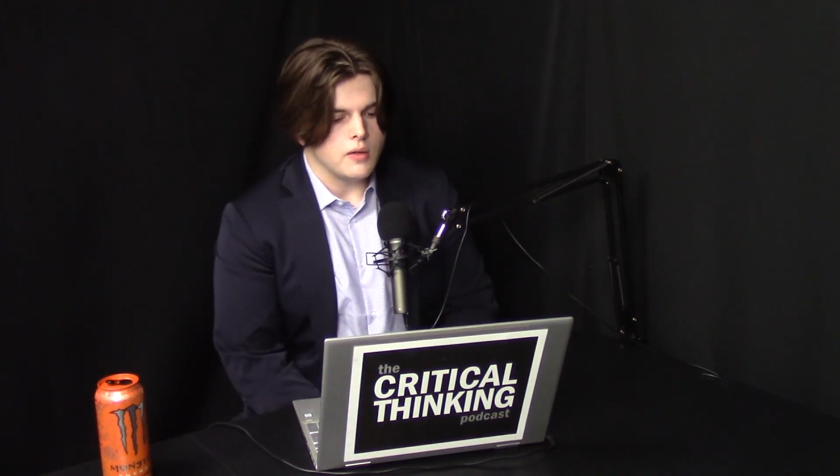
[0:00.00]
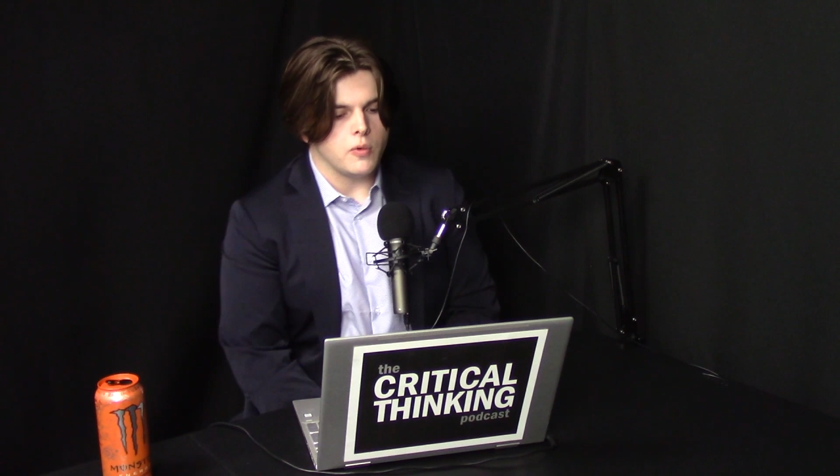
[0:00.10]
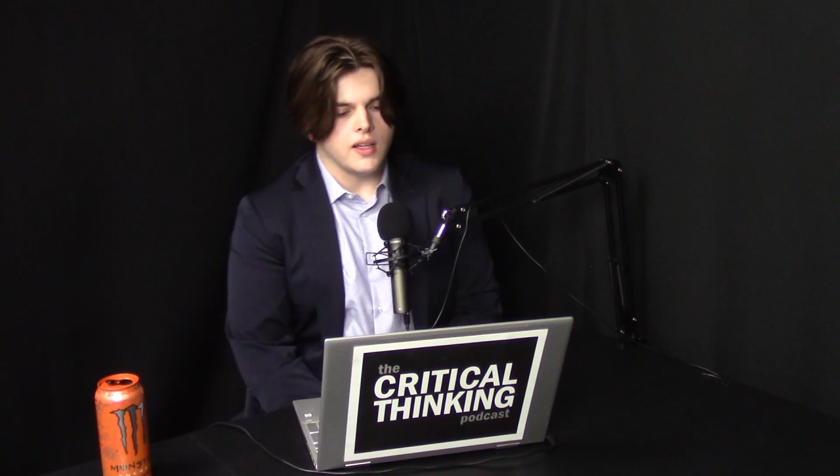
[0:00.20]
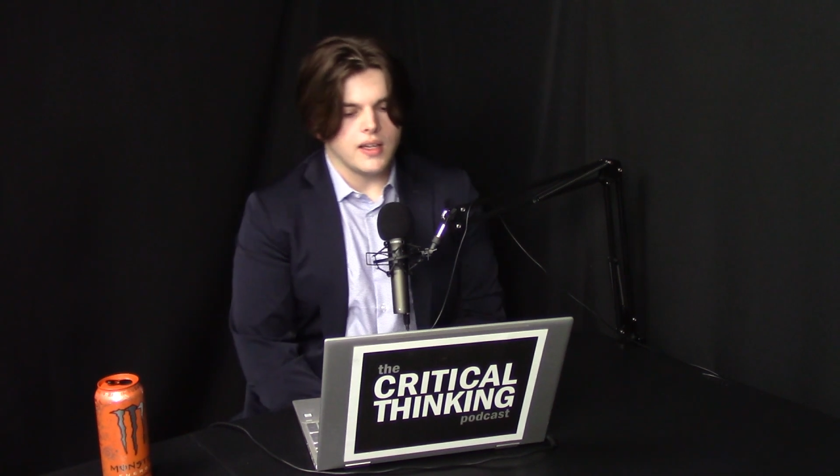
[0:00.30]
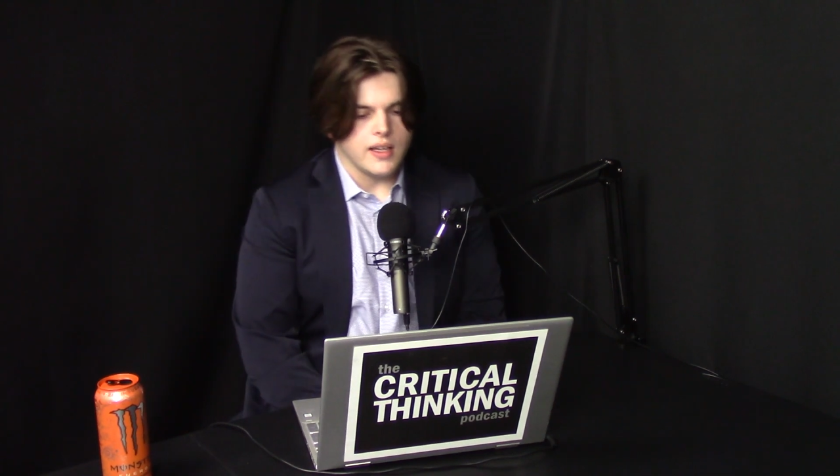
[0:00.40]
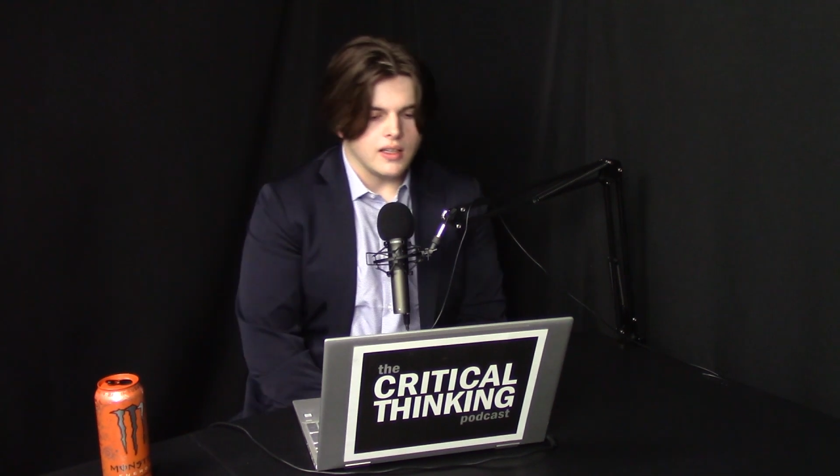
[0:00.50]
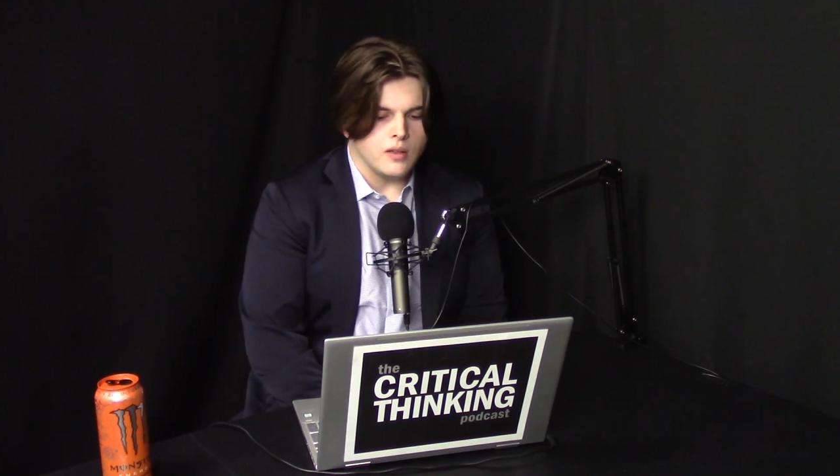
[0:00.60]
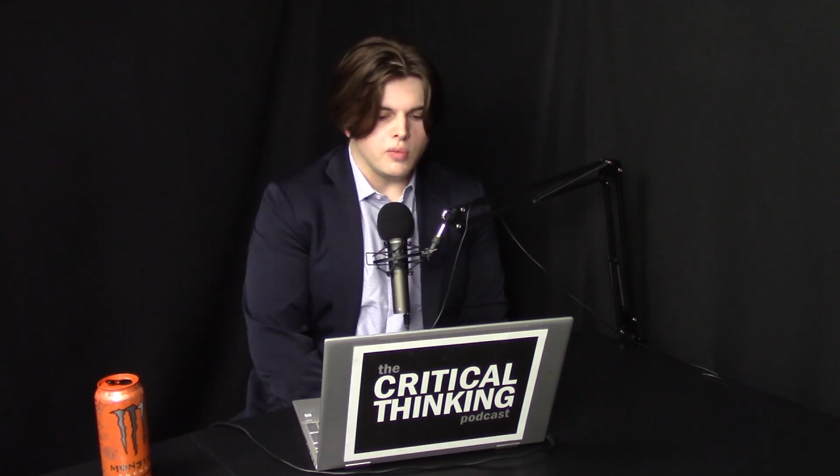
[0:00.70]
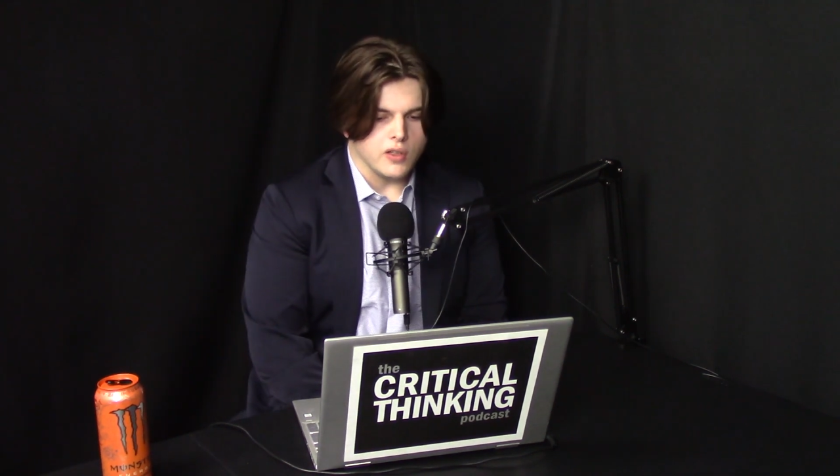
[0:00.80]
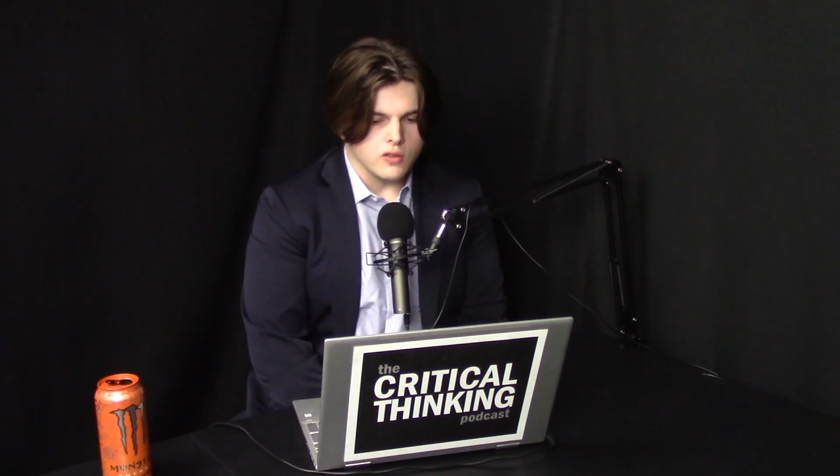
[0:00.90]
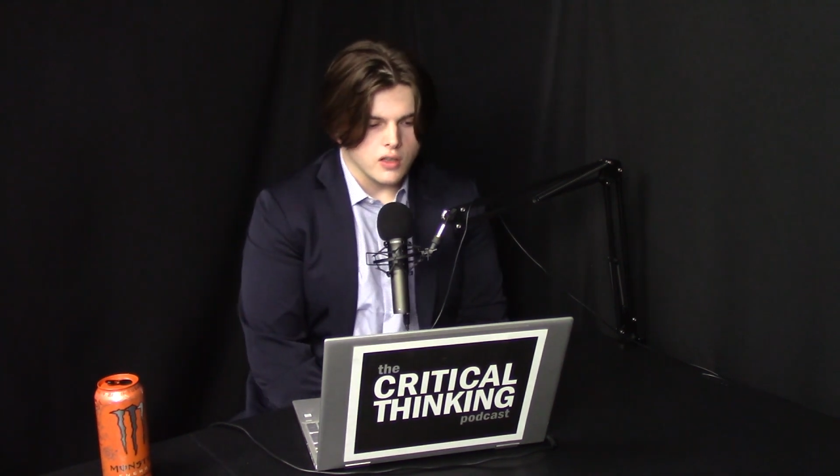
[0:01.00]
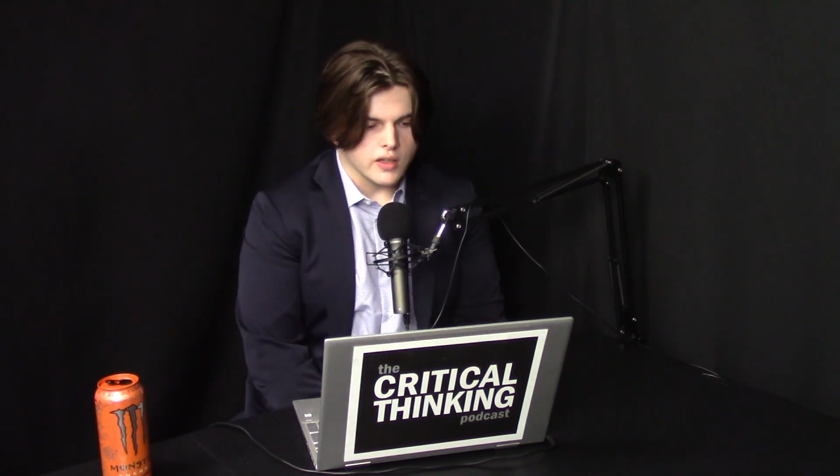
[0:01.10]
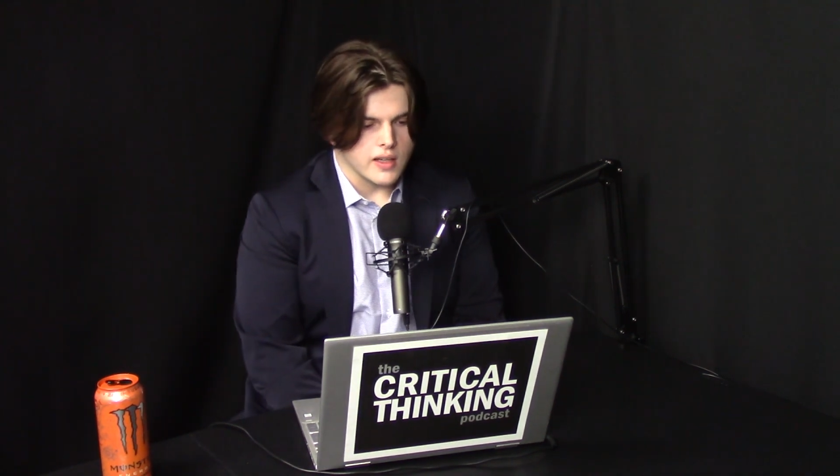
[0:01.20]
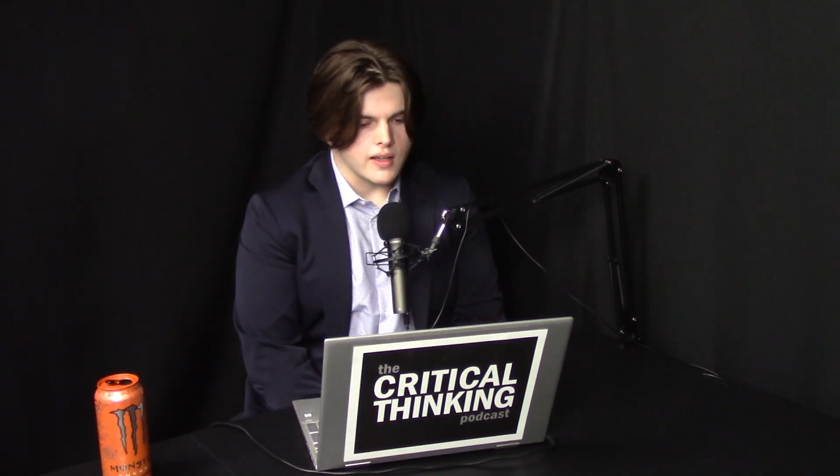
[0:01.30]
we need to be looking